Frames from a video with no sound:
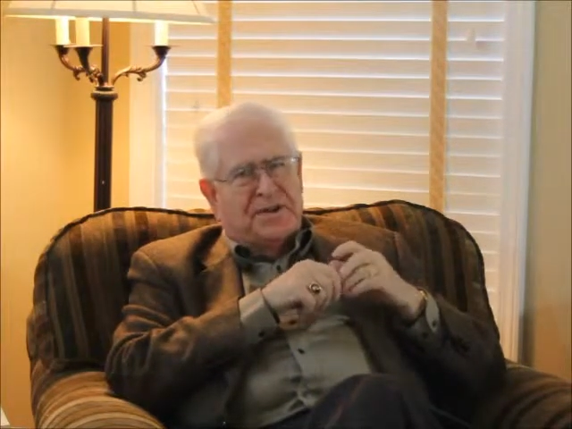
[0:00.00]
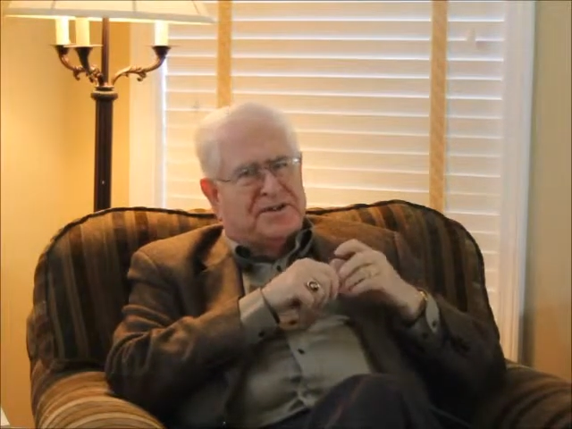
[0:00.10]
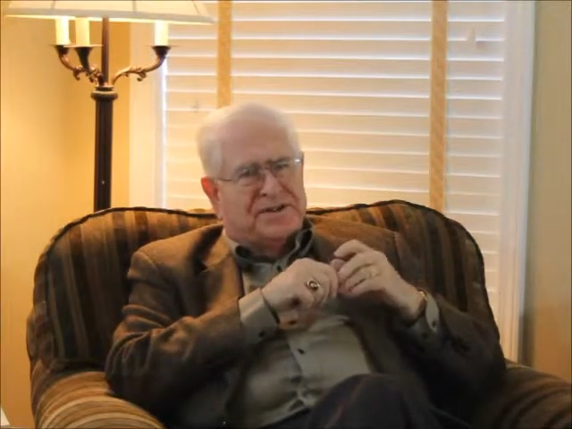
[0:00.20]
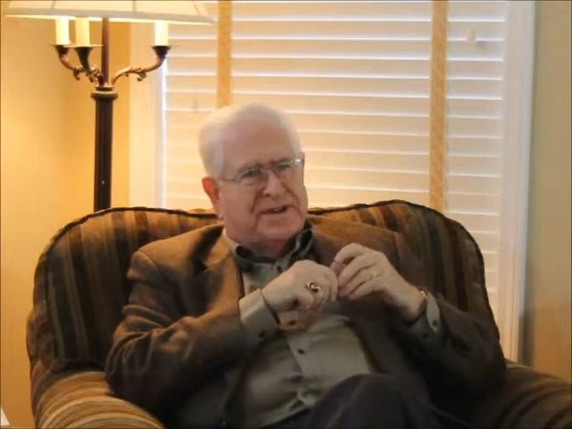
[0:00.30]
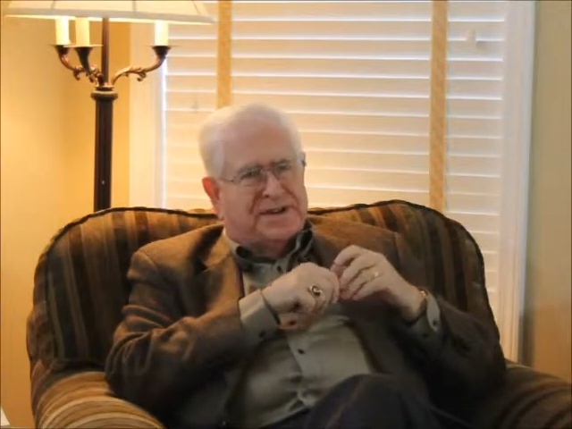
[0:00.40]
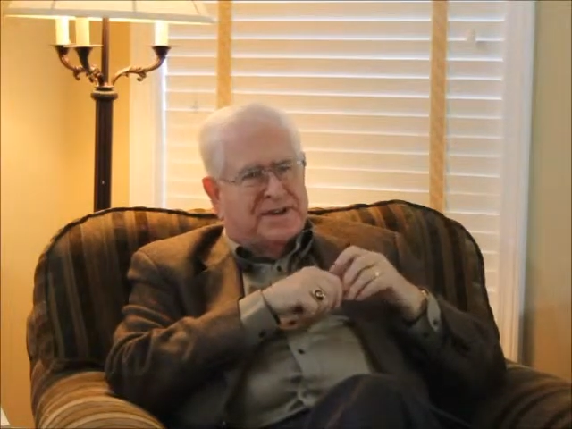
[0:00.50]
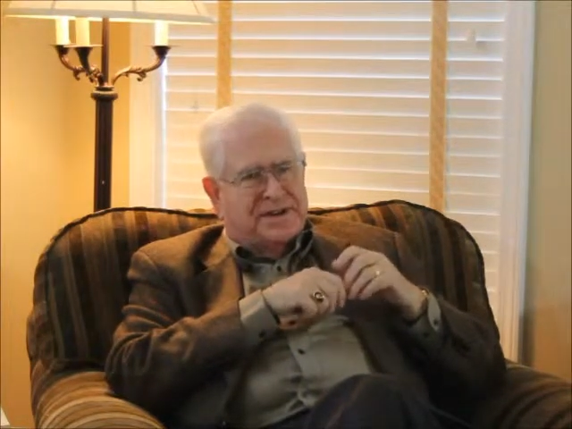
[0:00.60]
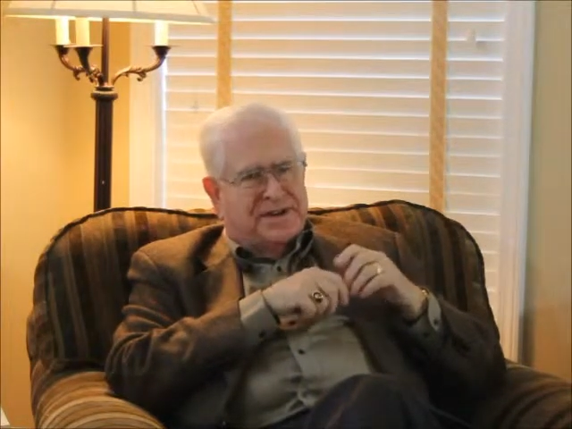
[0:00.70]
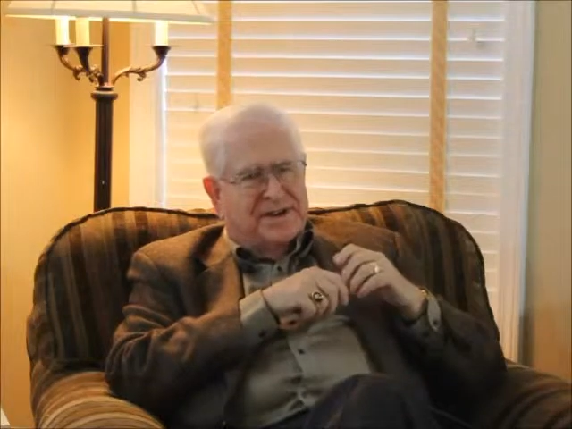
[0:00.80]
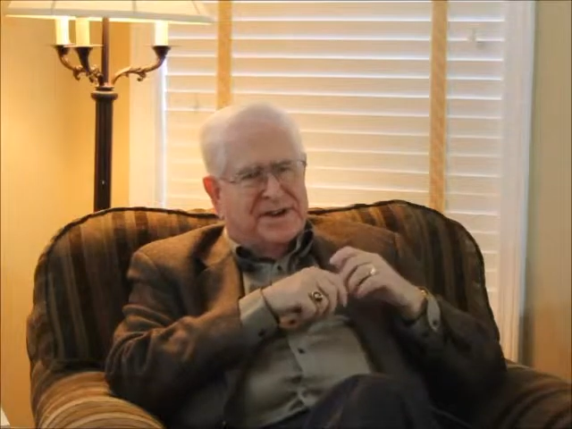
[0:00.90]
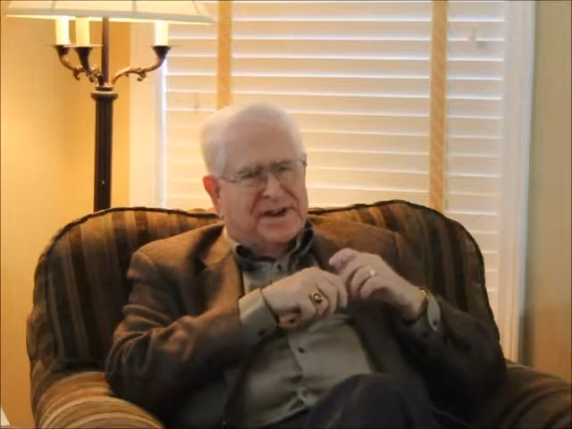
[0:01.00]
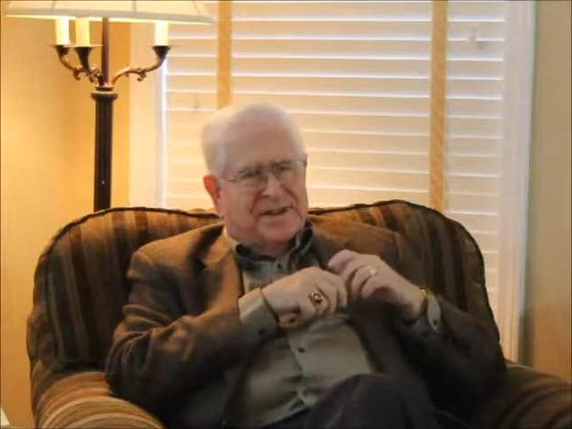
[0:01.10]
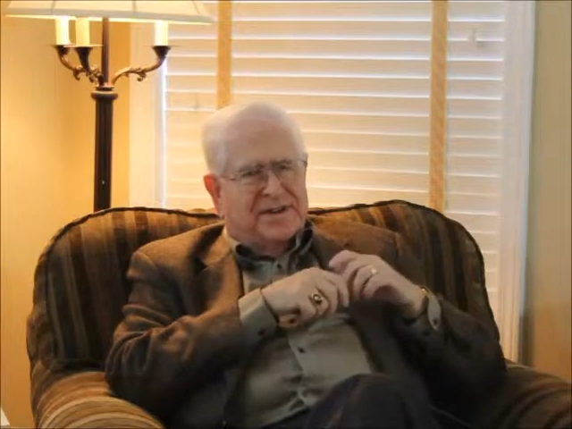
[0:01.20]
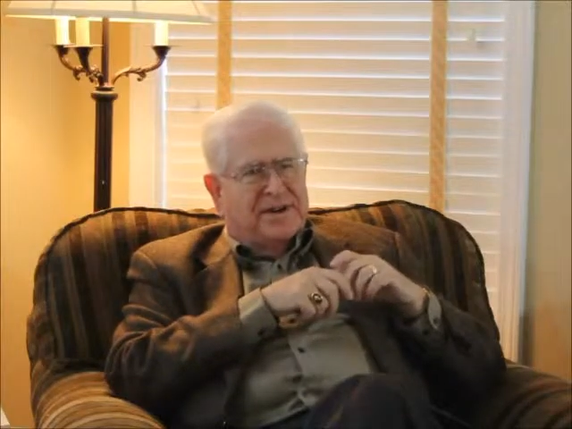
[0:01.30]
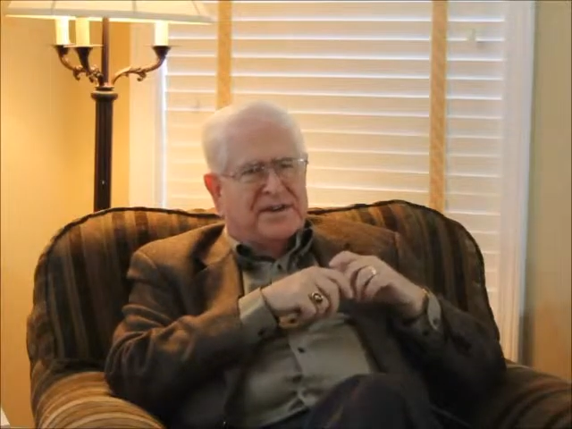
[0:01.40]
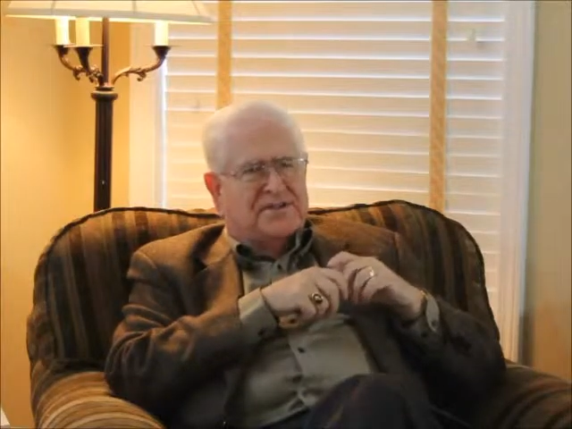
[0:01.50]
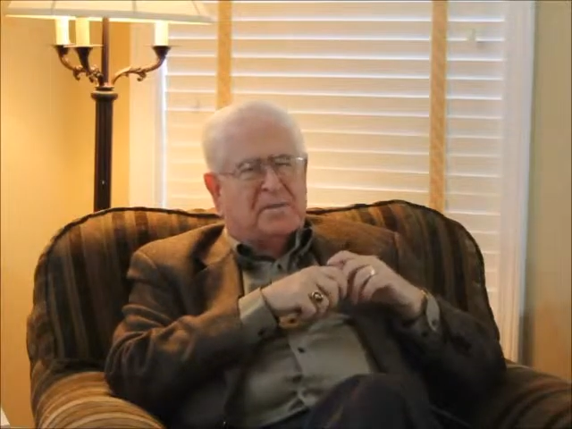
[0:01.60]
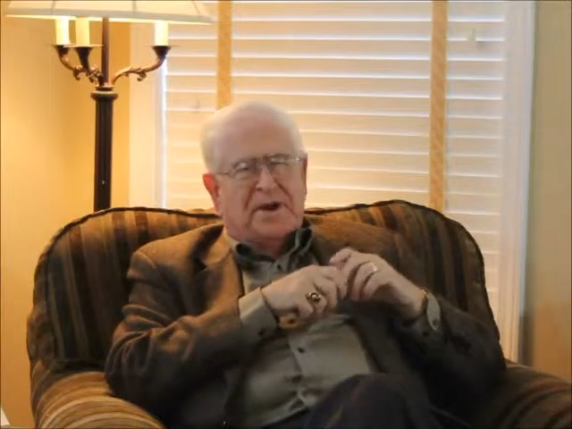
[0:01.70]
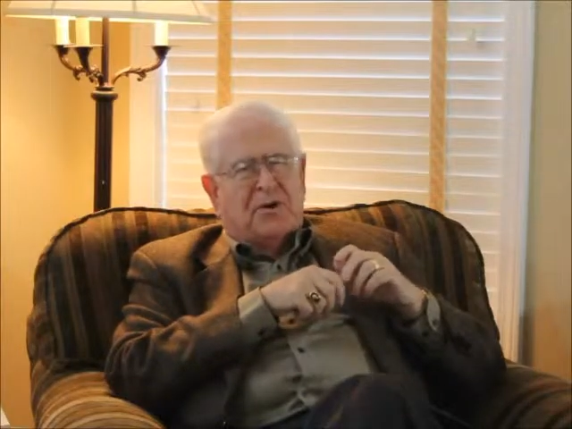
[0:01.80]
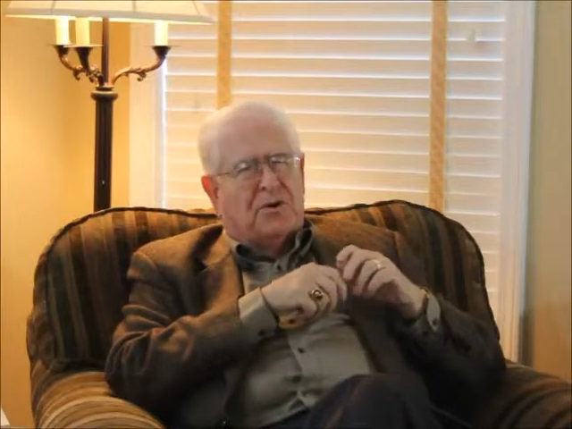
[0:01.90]
He said, "There needs to
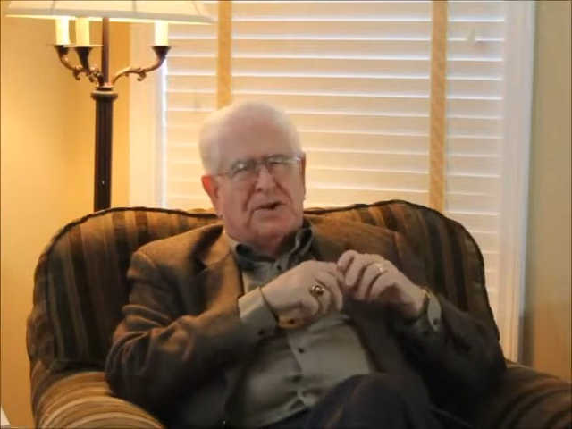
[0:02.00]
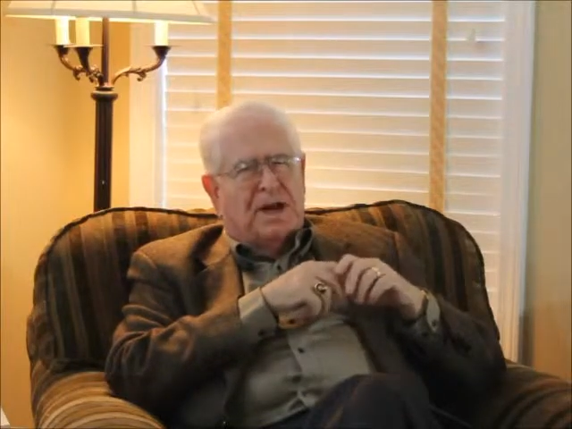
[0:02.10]
be a whole